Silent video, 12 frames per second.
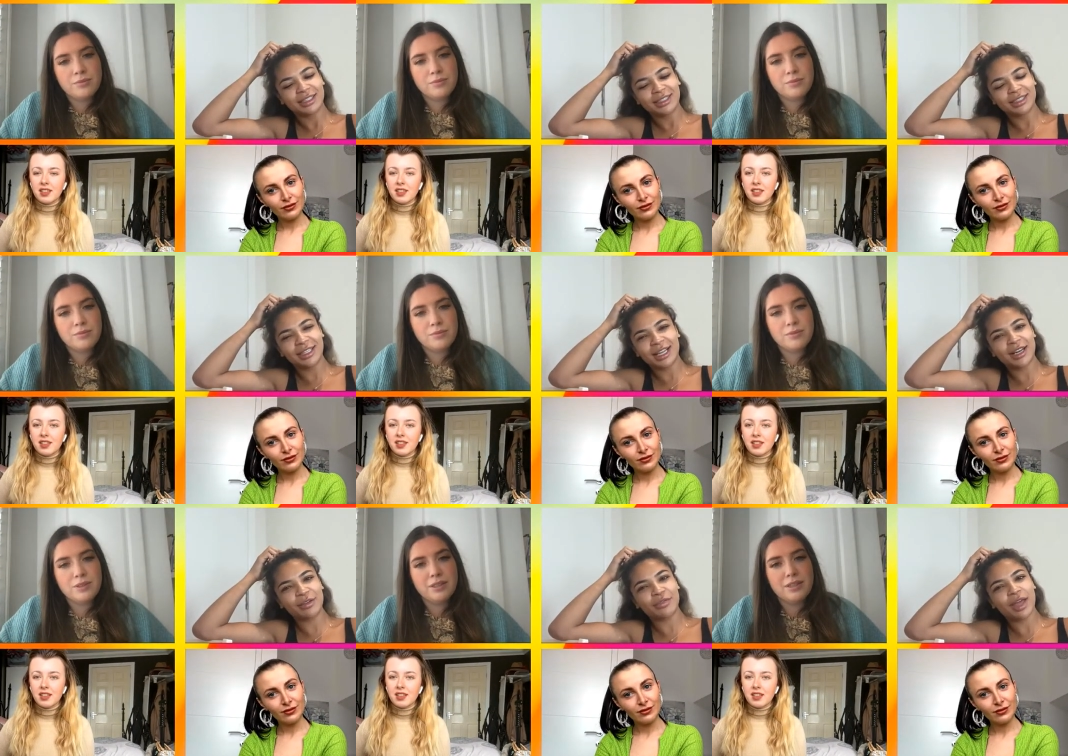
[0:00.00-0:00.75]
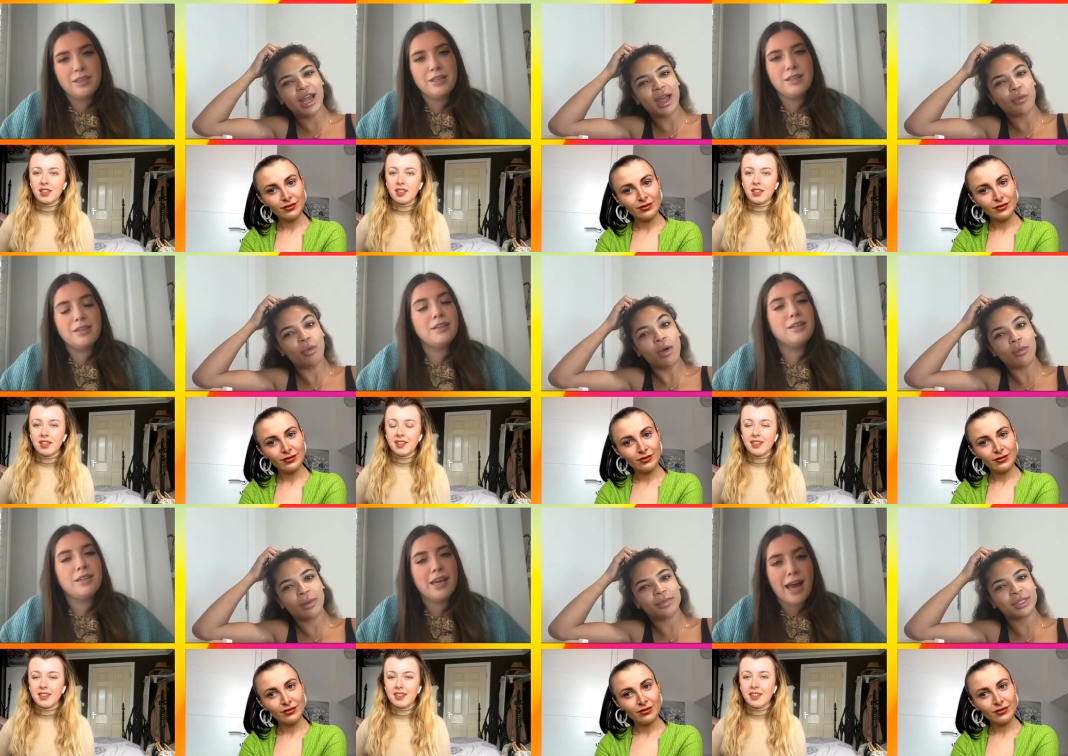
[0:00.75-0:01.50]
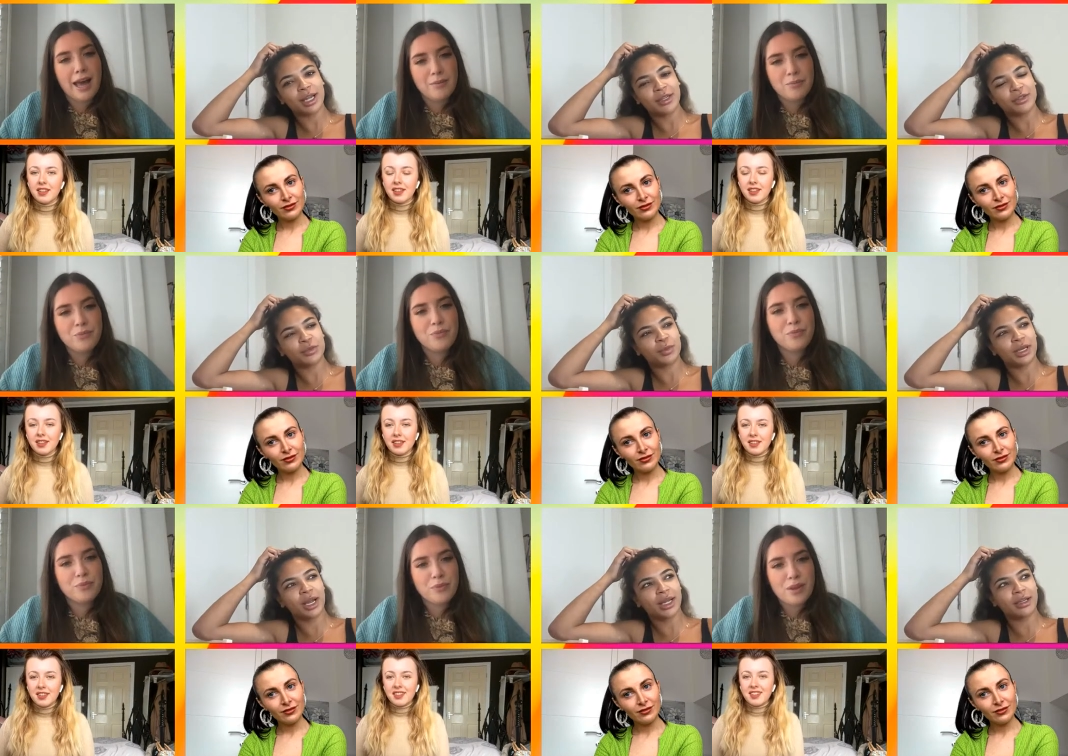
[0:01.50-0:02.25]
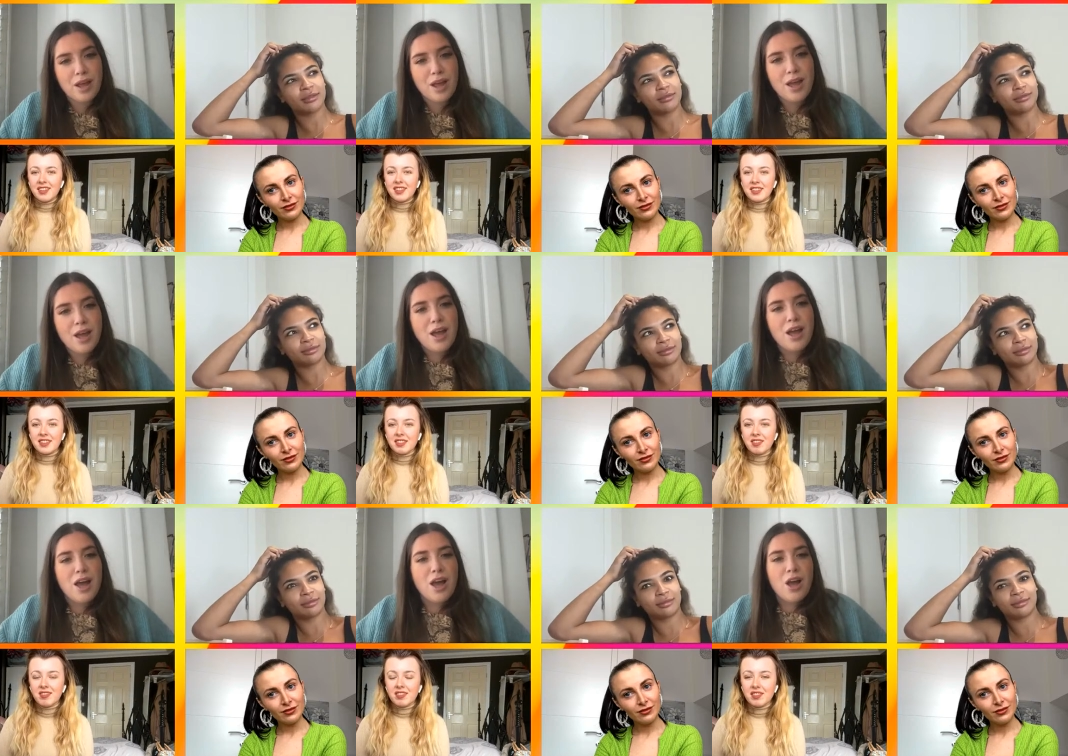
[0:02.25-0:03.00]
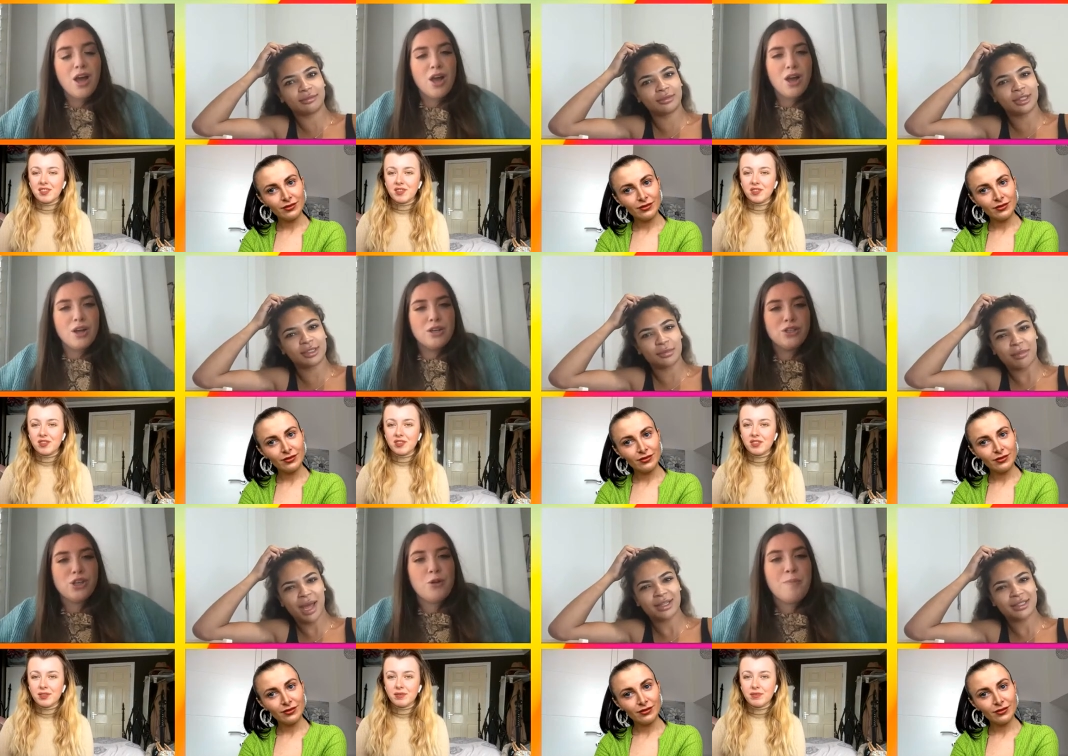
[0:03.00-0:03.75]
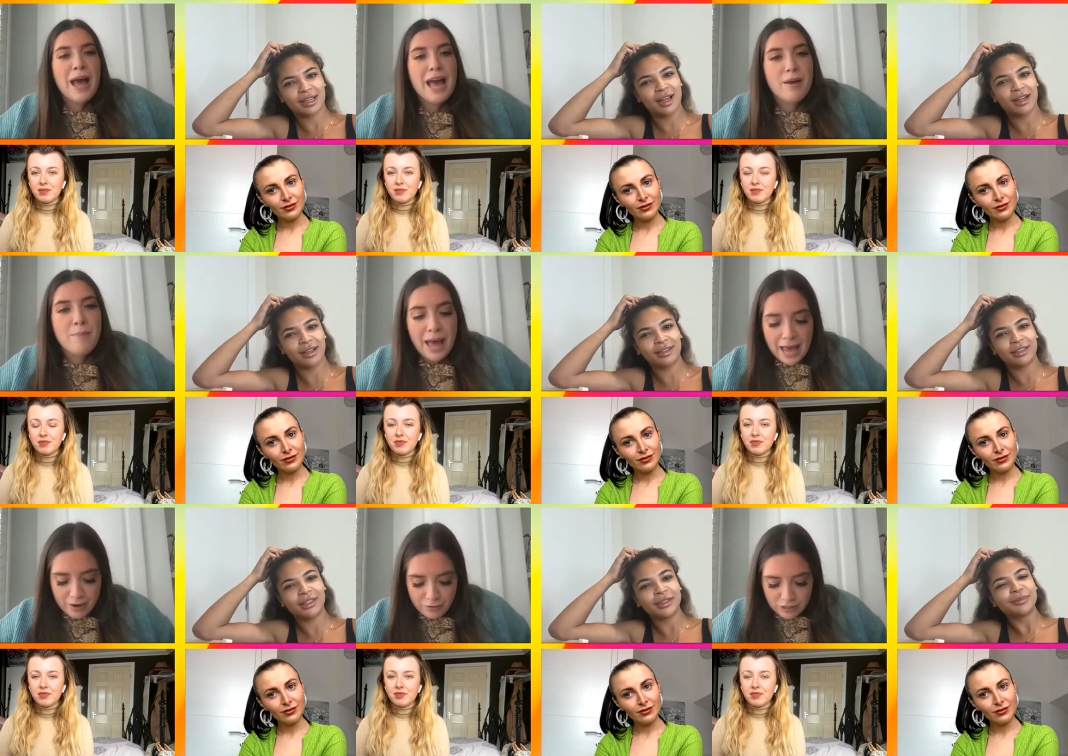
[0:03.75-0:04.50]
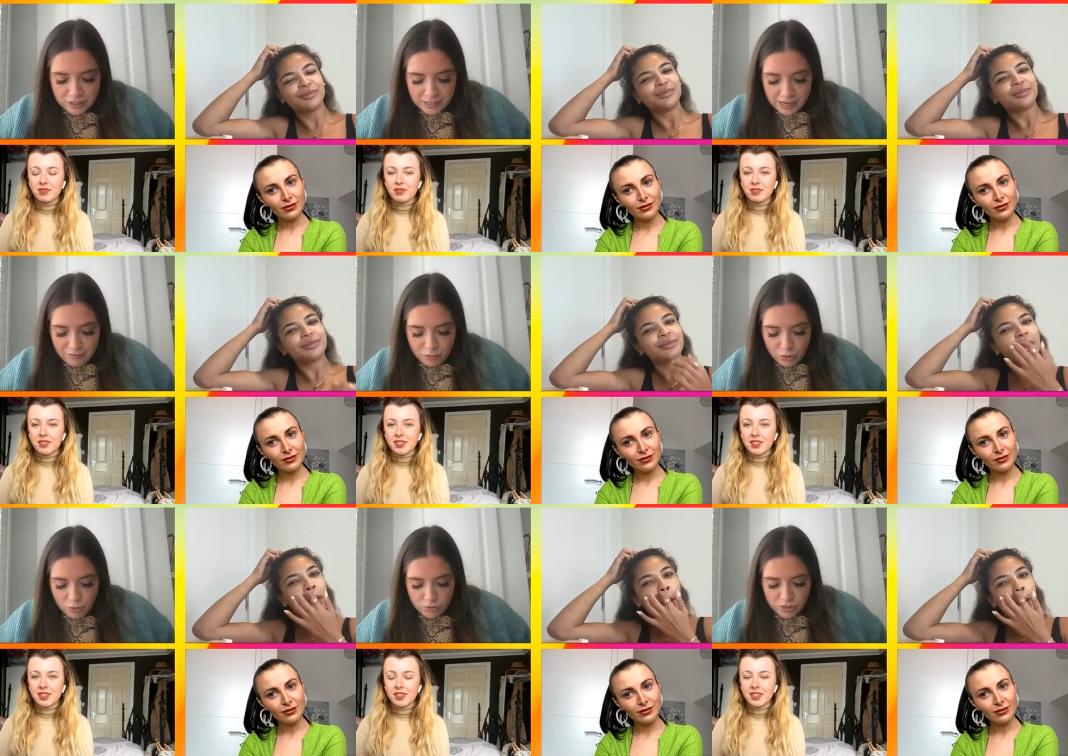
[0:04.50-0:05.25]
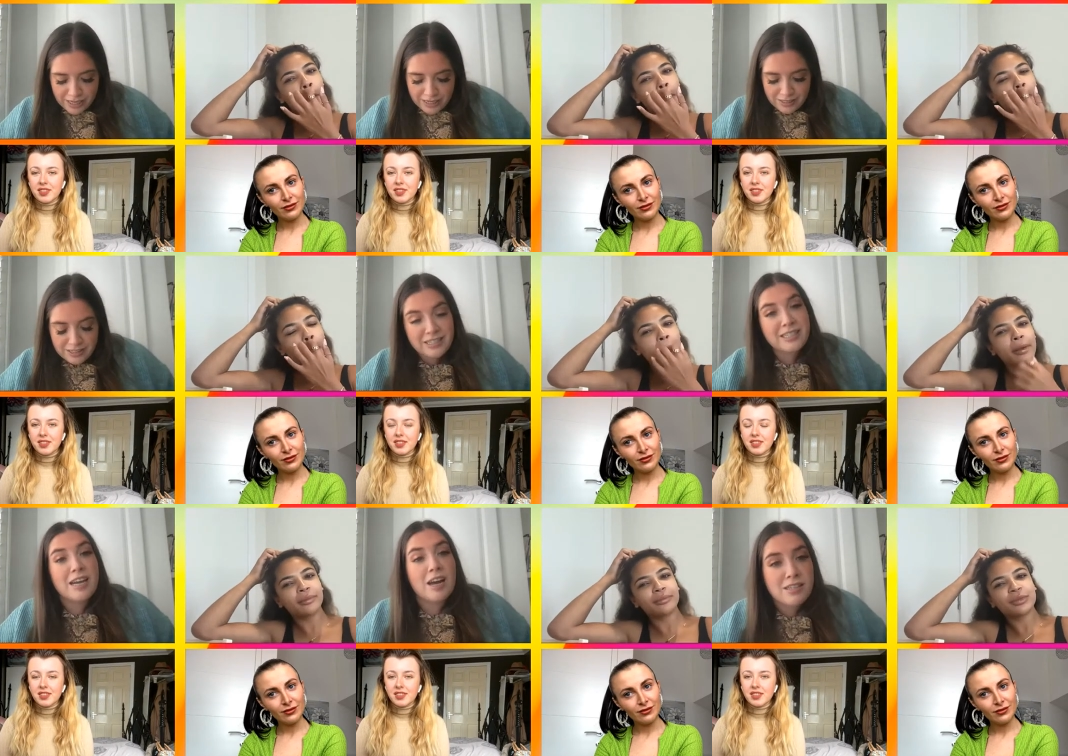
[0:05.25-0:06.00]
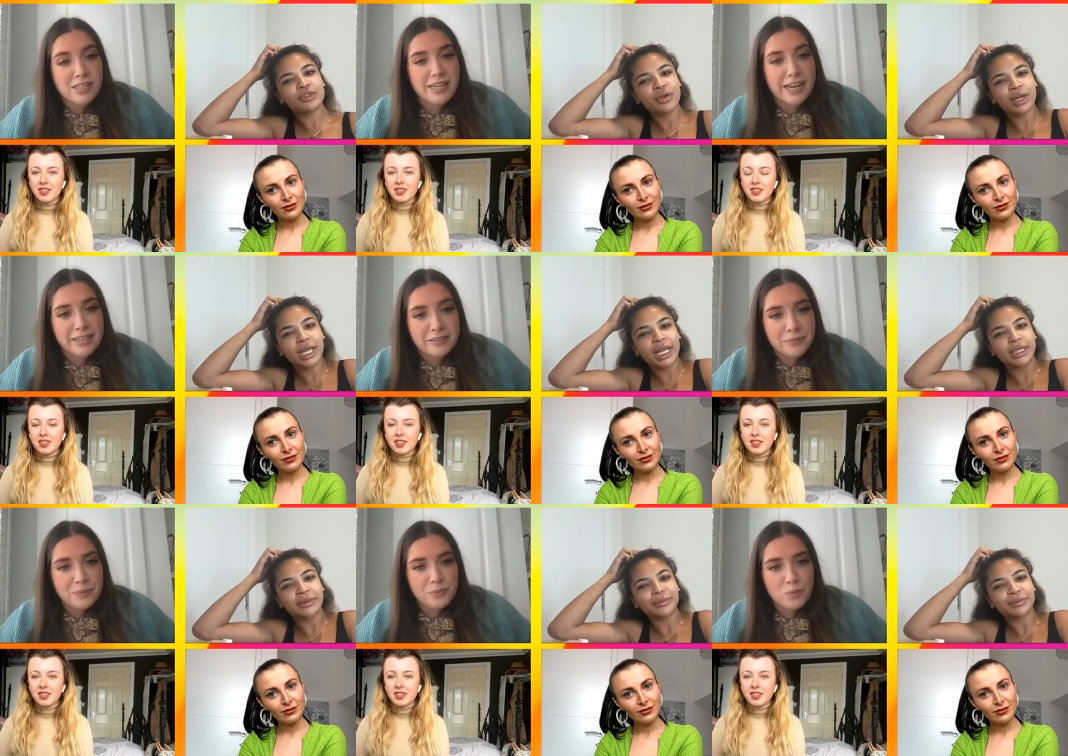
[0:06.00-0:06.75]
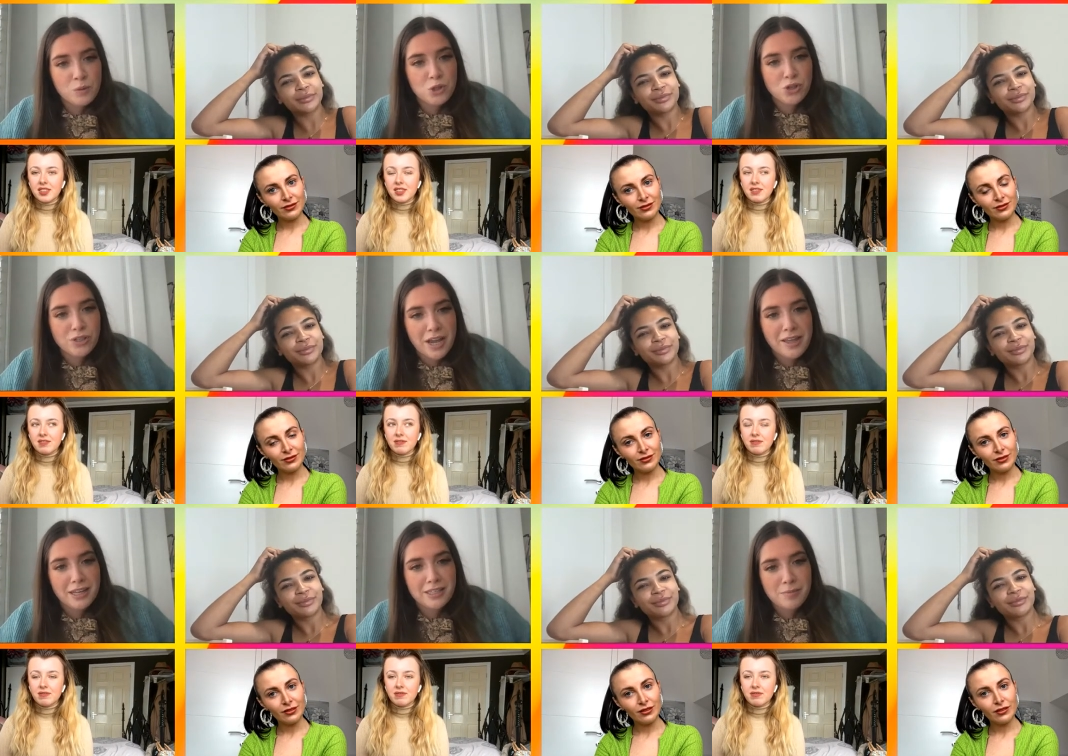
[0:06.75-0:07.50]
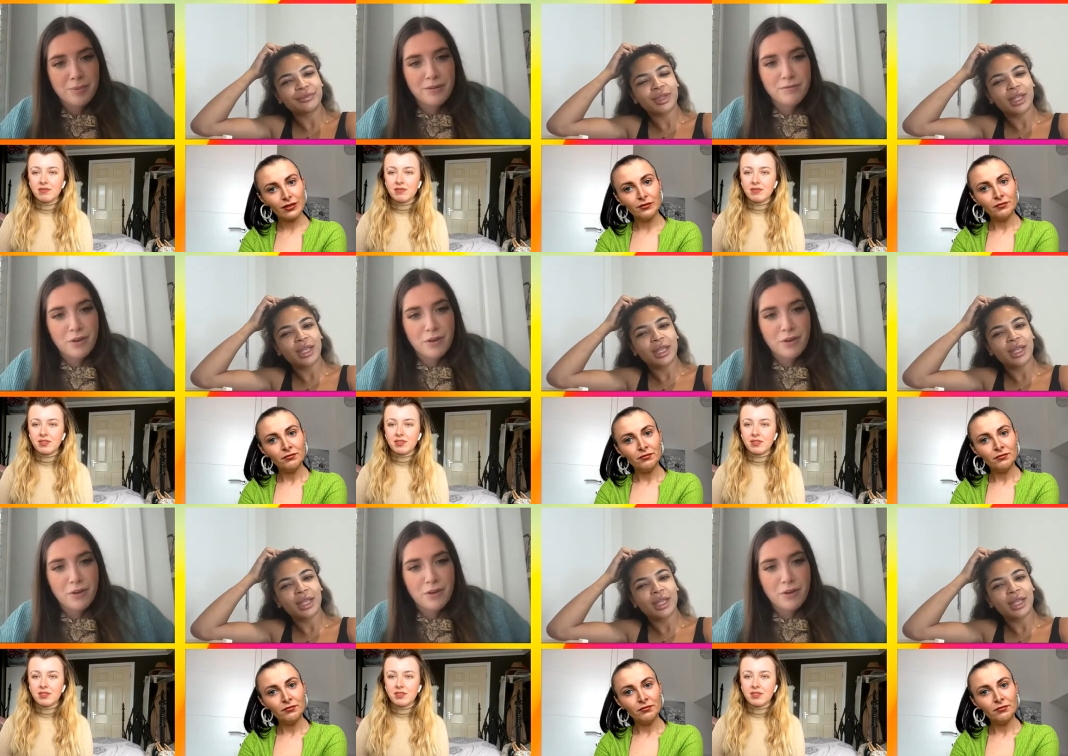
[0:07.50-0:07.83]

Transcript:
Speaker 1: And then if they're like, what website? You just be like, doesn't matter. So pa
Speaker 2: parents have called it disgusting. Would you say that's a bit